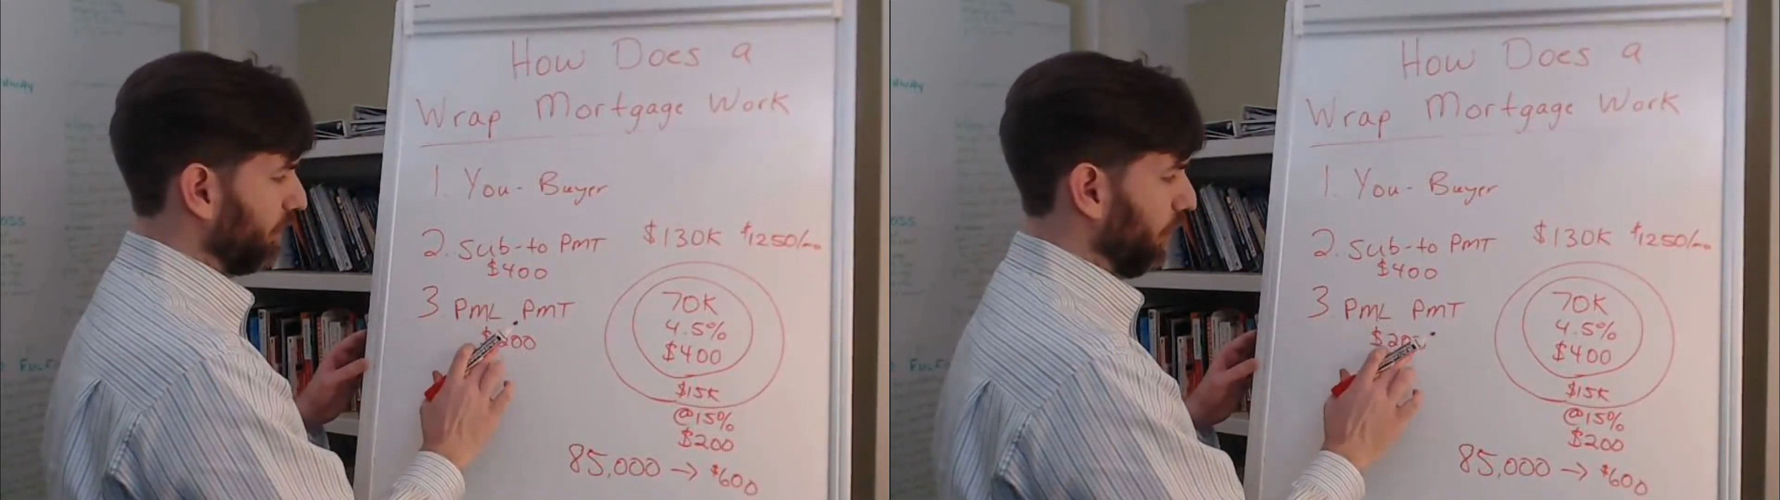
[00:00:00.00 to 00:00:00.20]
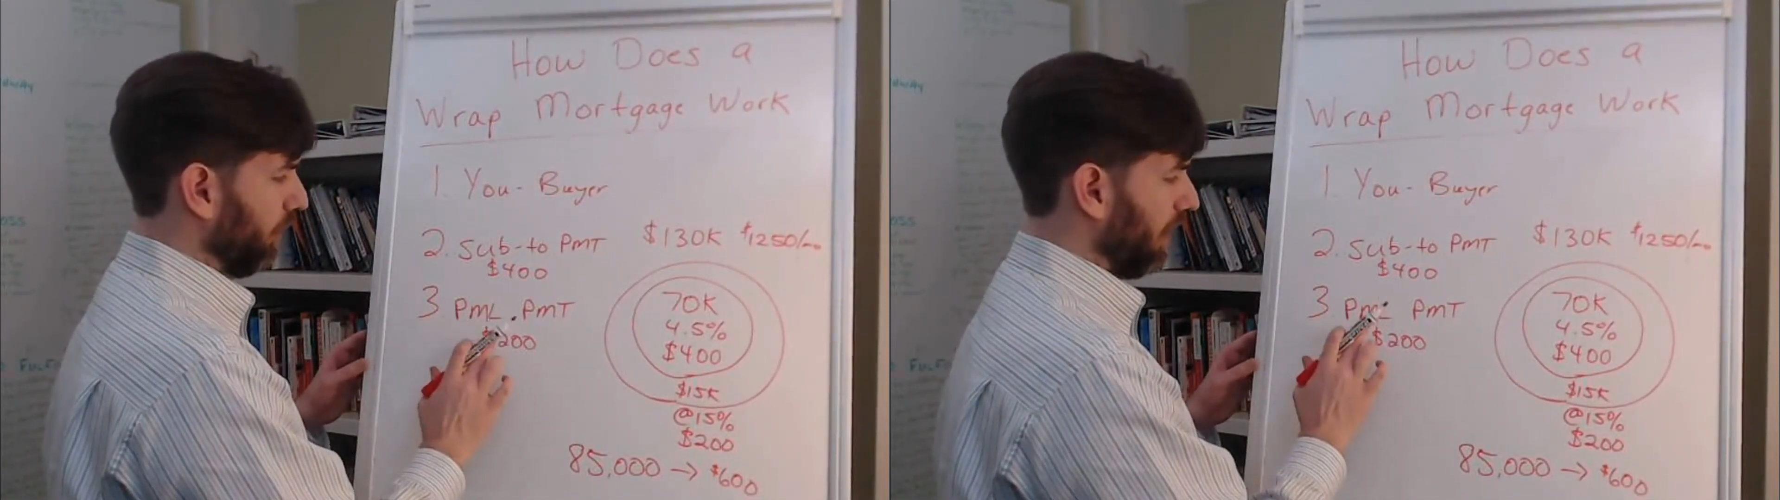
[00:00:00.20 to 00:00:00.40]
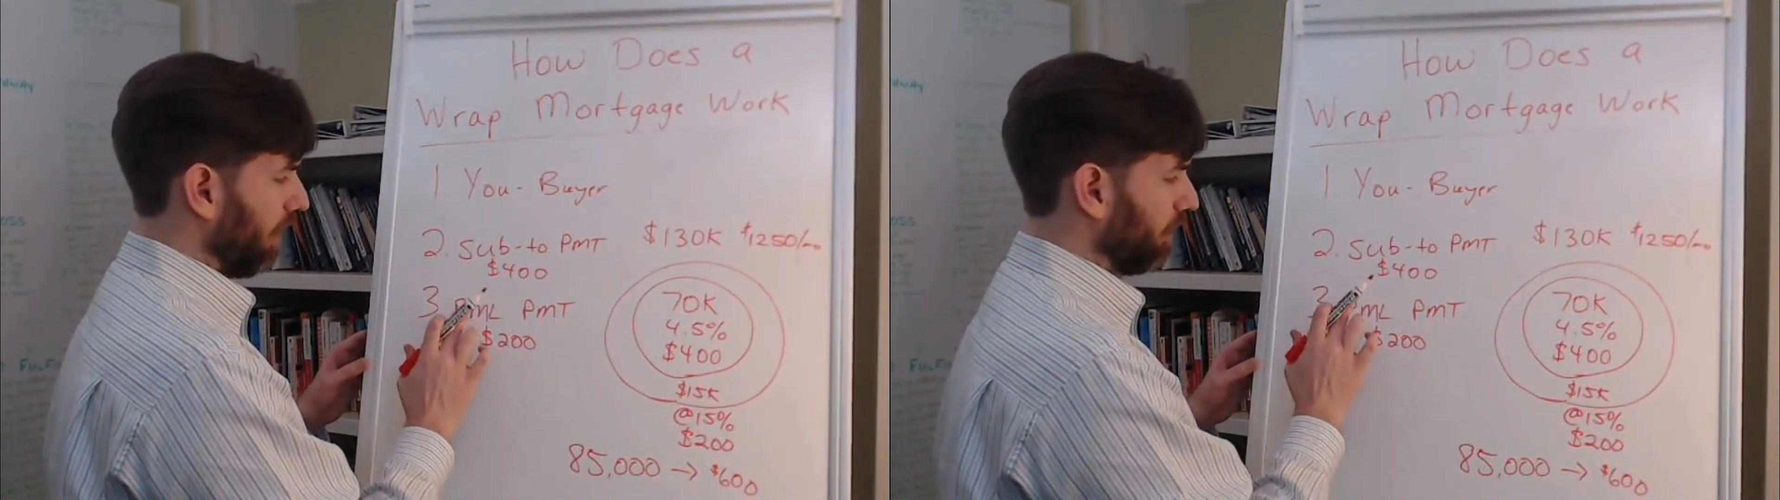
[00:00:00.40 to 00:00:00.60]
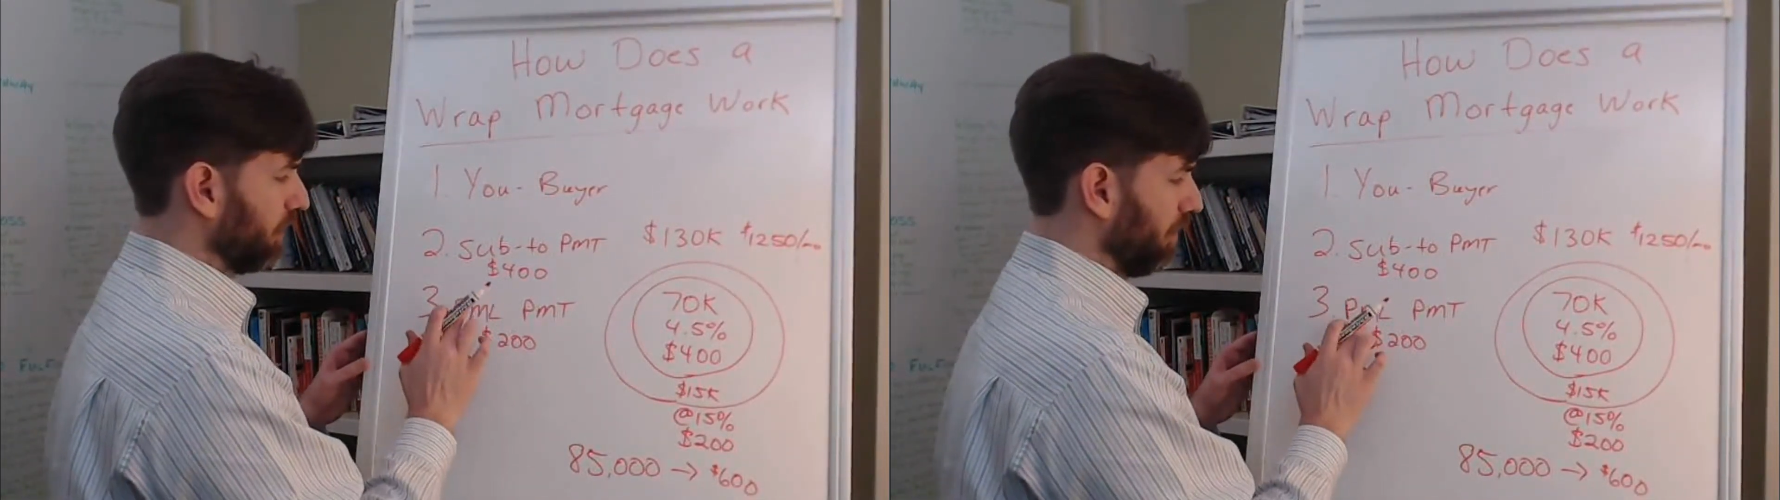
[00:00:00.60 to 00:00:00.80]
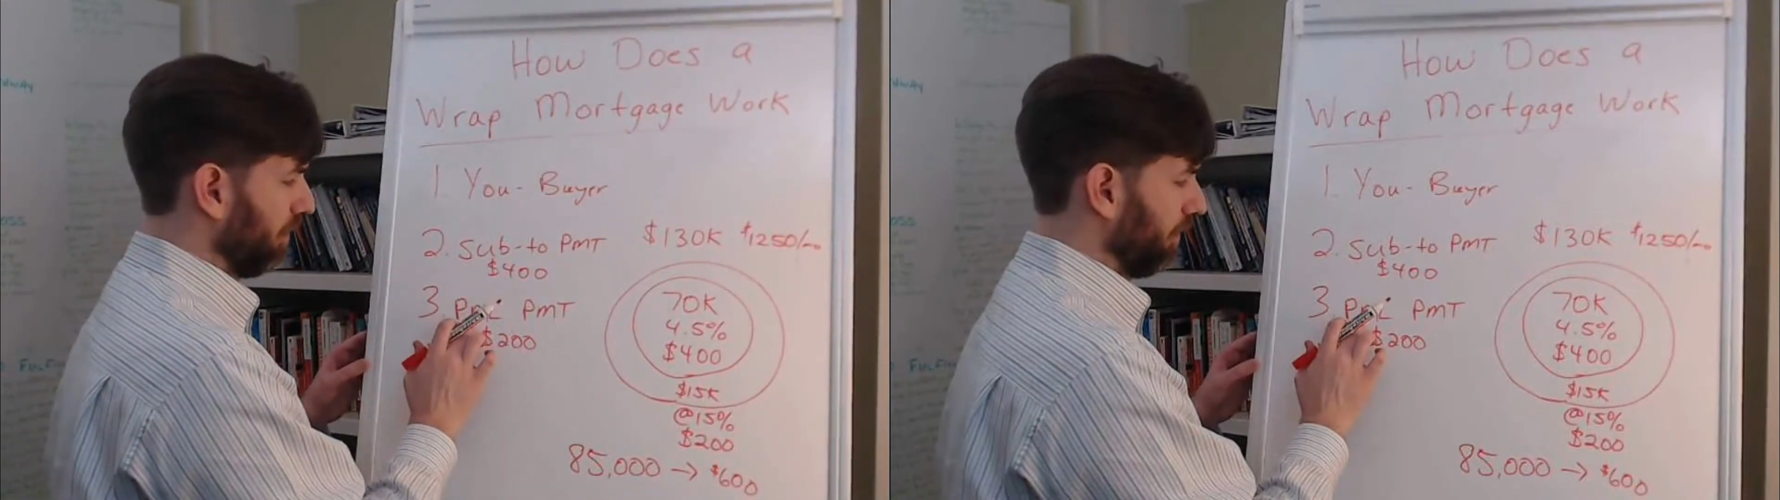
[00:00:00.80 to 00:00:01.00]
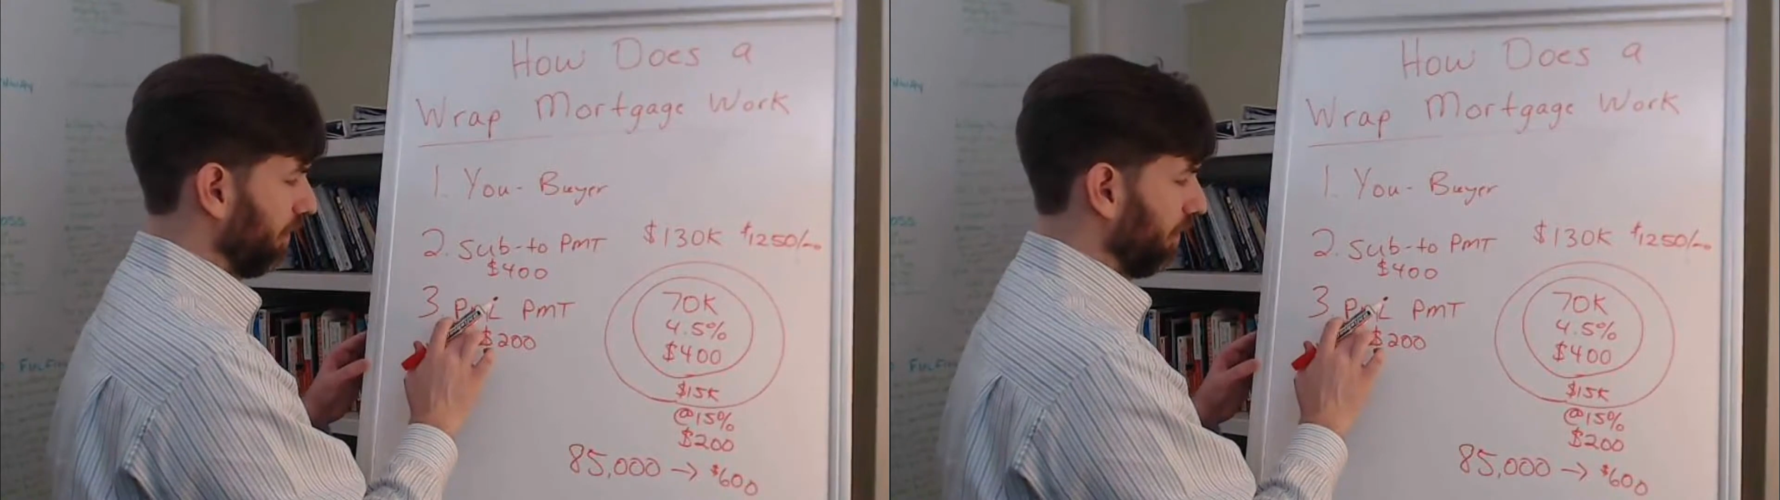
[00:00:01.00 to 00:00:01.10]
$200 to